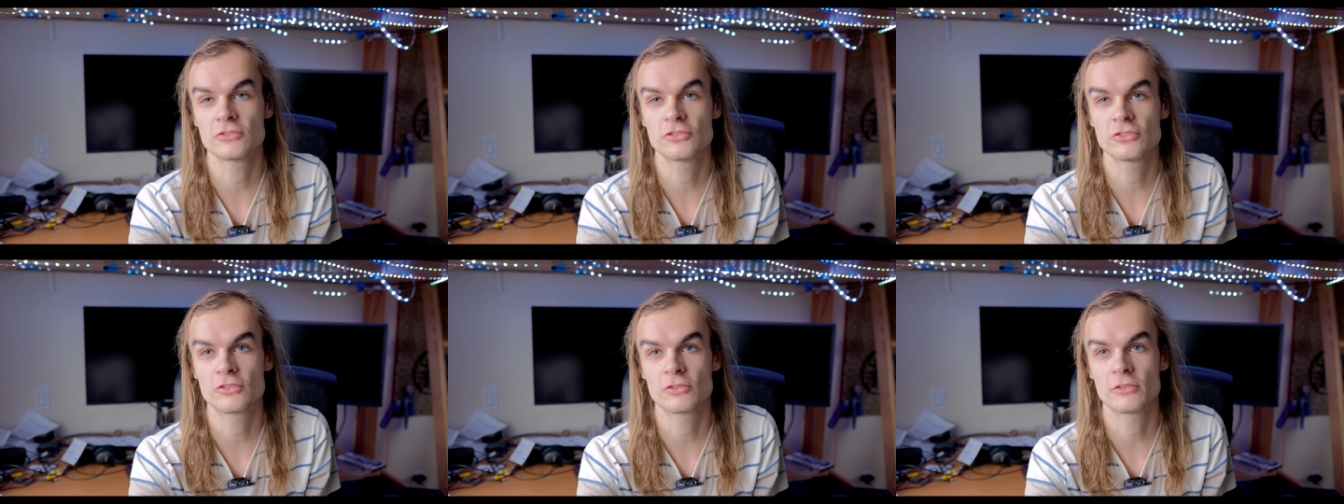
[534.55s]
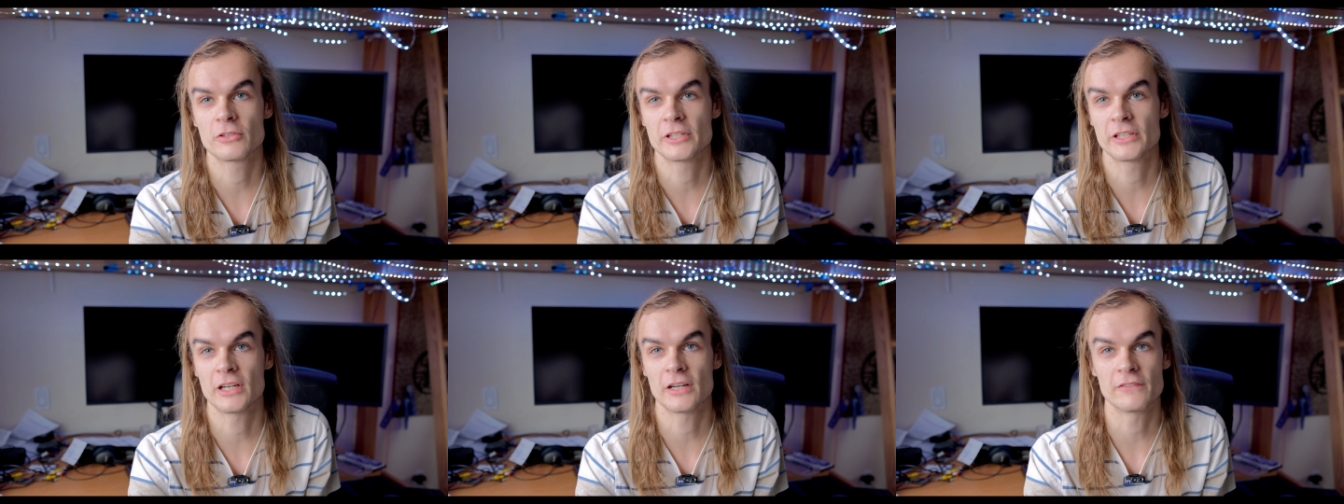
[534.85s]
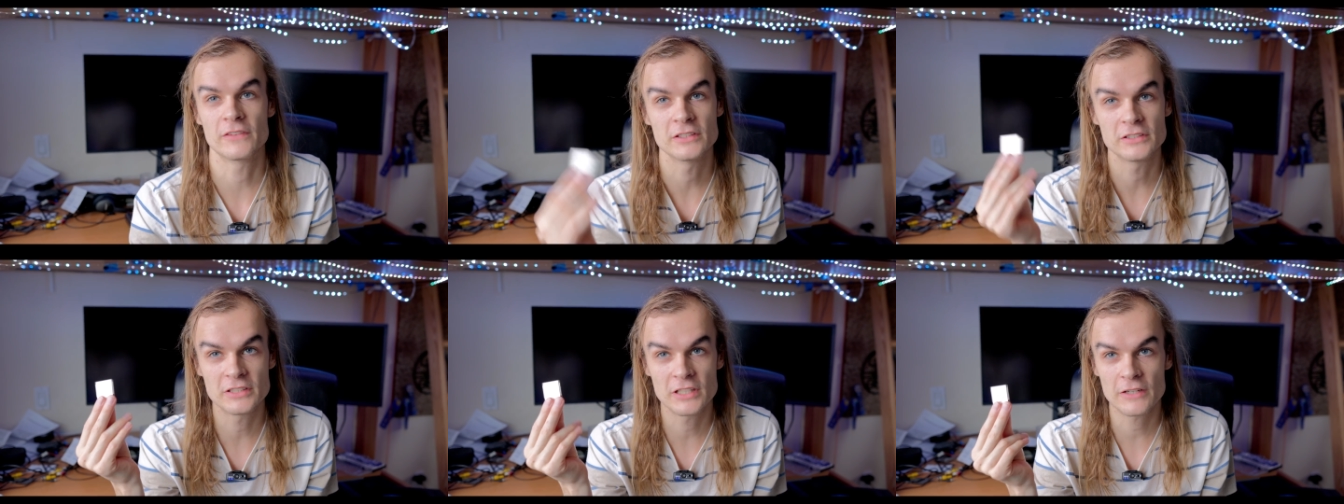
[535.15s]
story
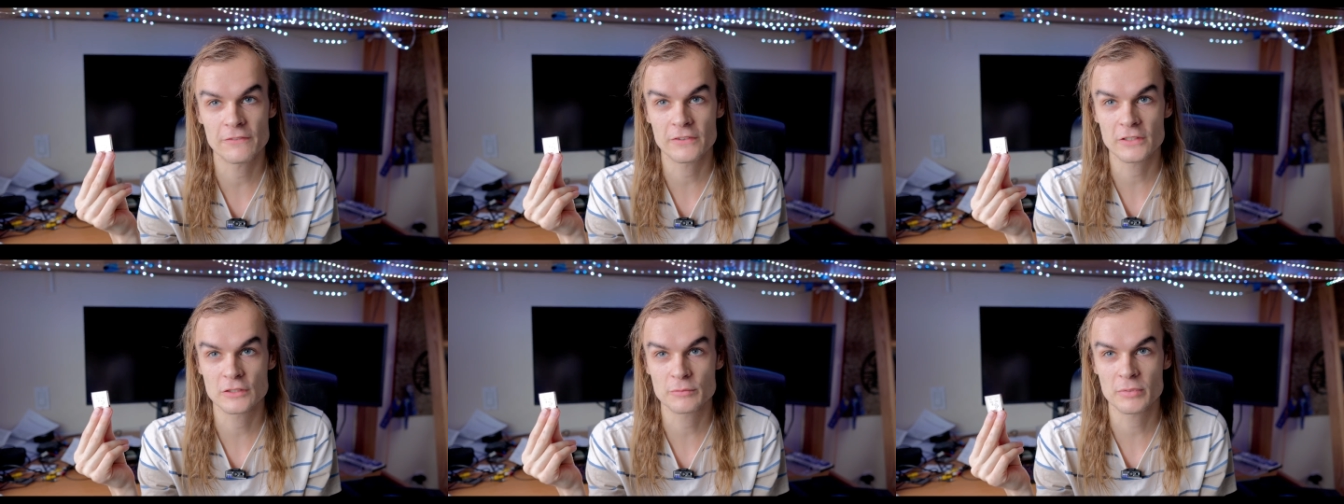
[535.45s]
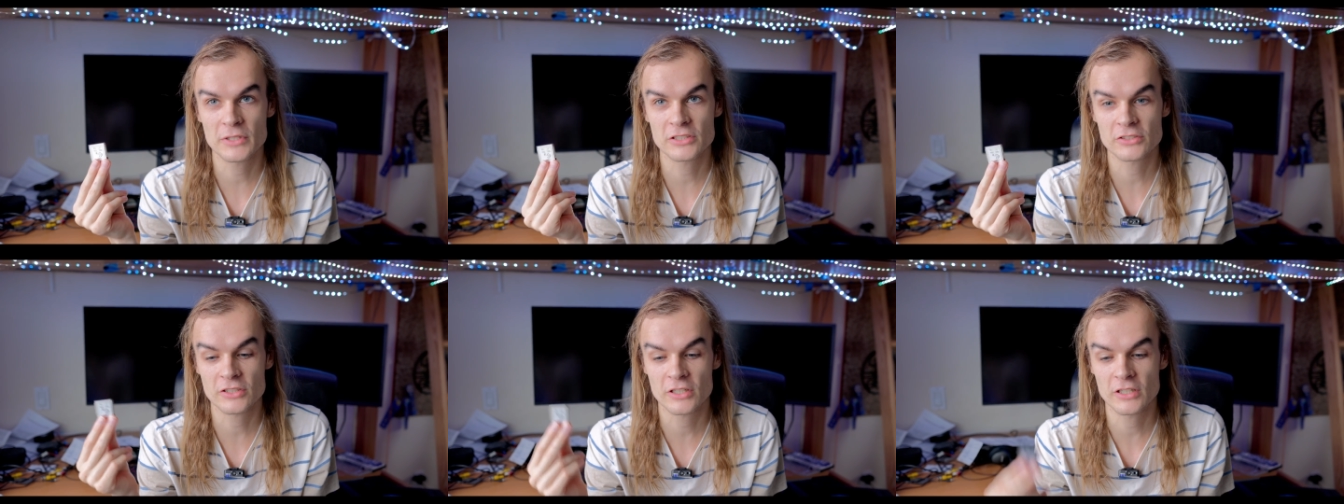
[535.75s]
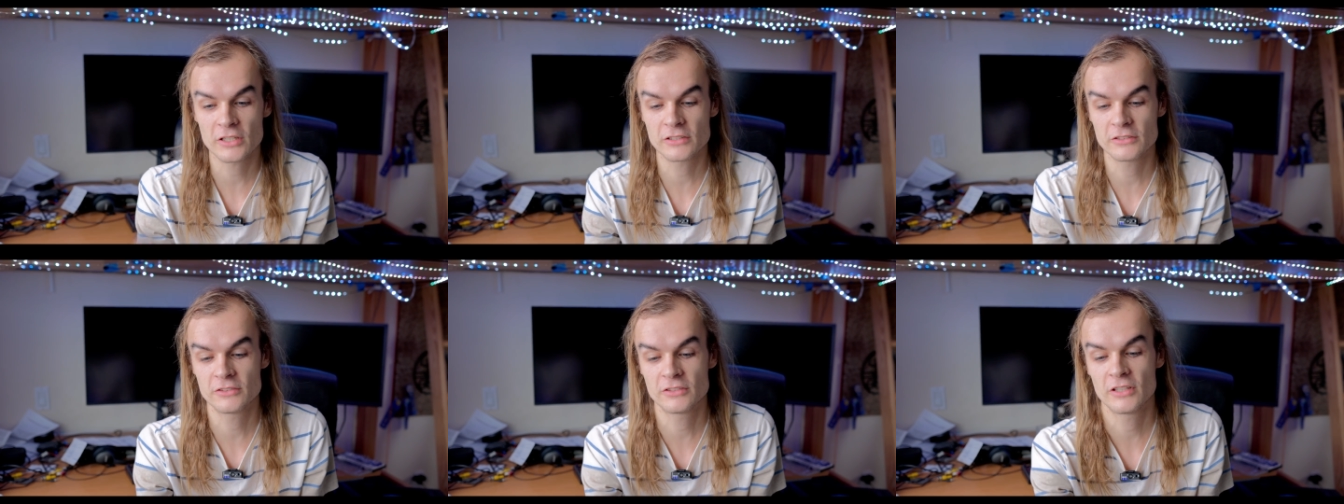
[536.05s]
of the CF Express
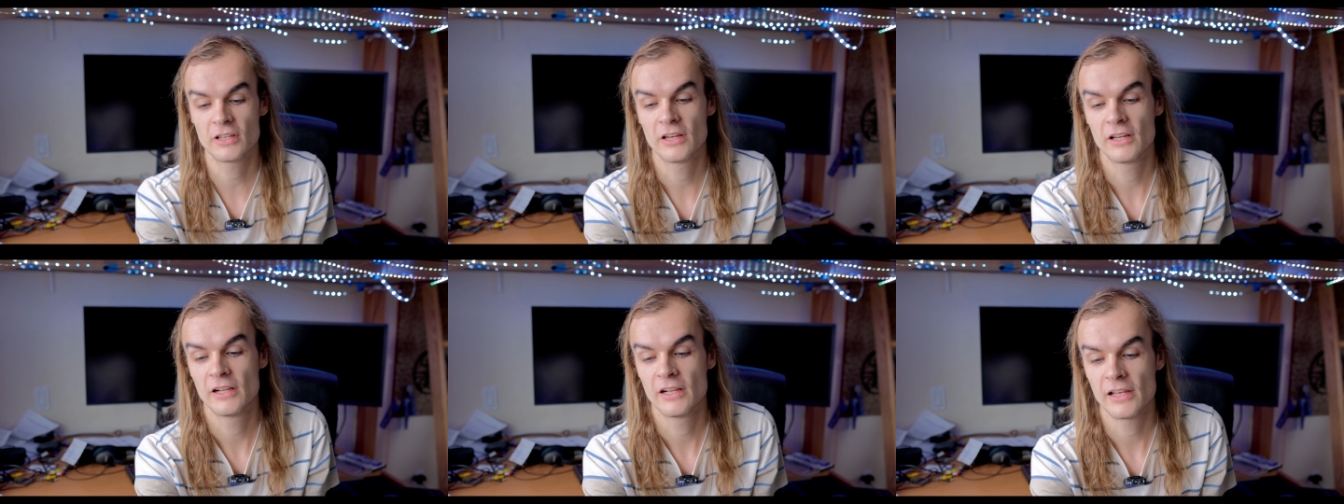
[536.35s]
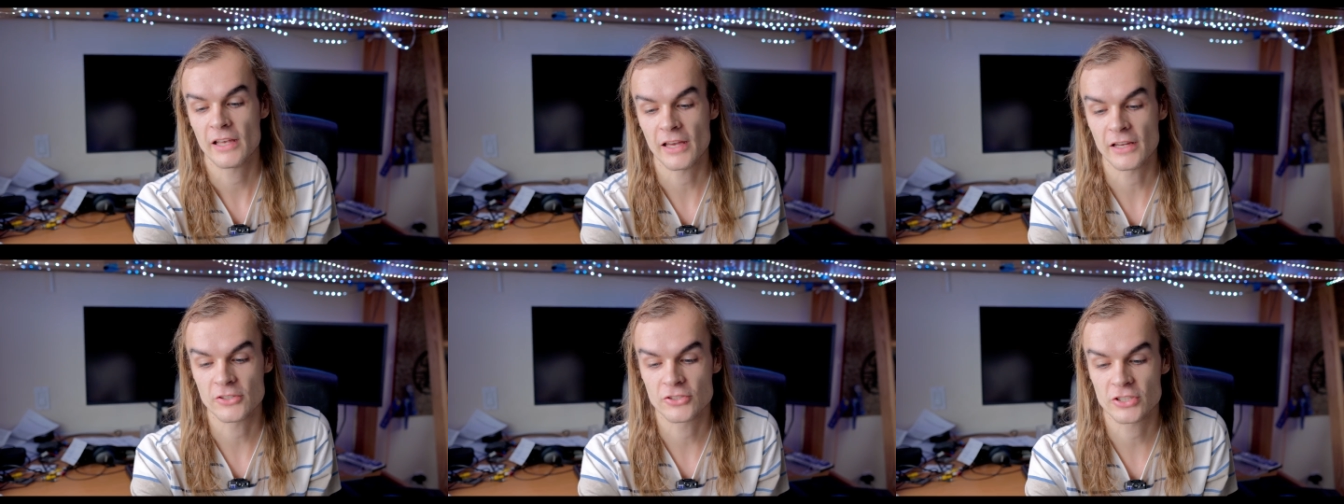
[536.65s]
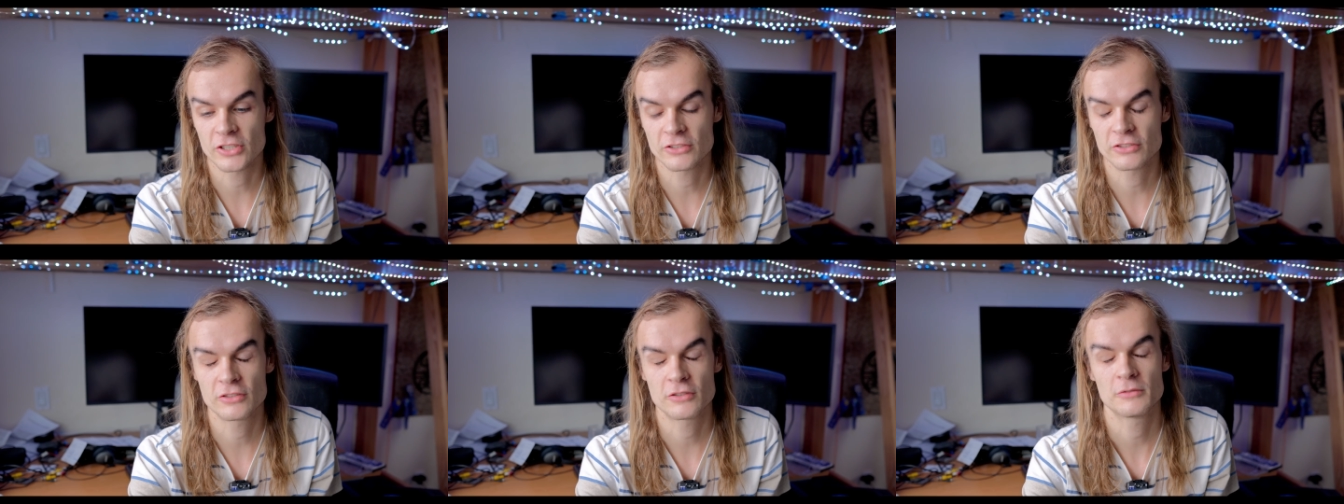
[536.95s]
cards and
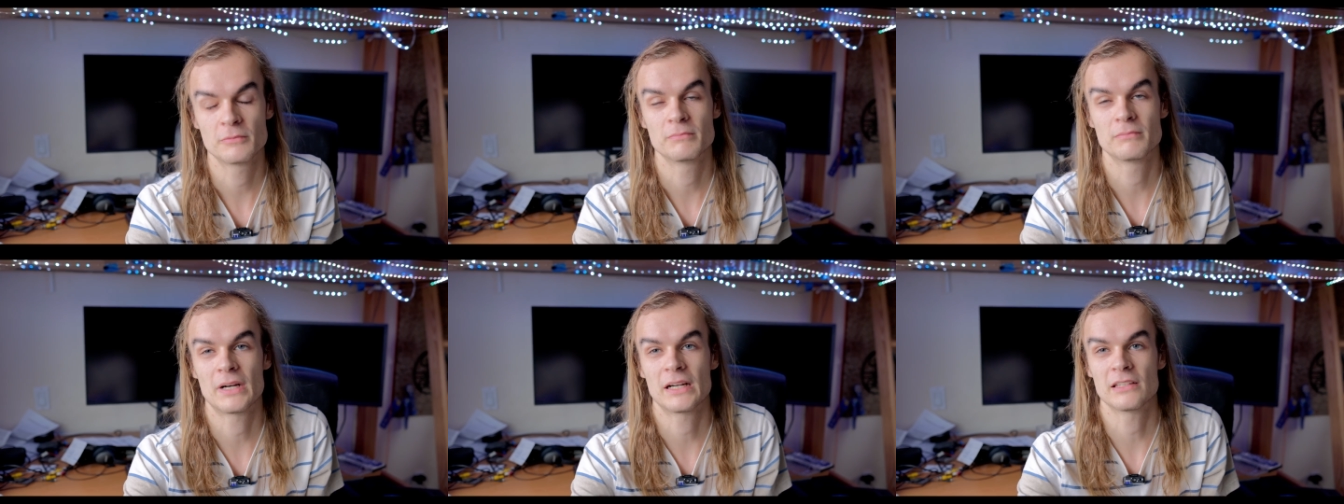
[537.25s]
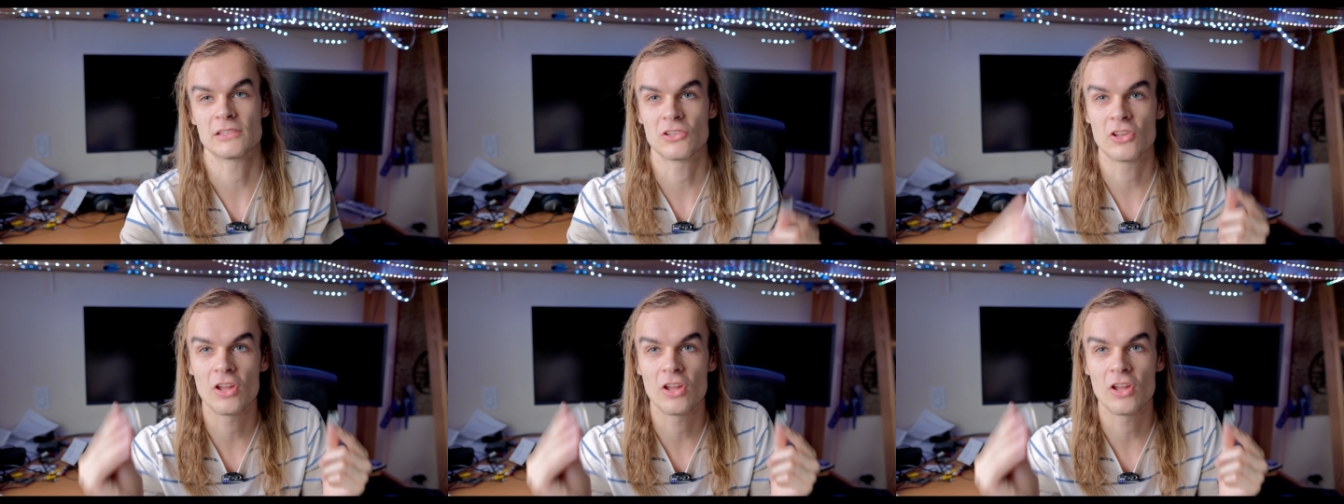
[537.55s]
just my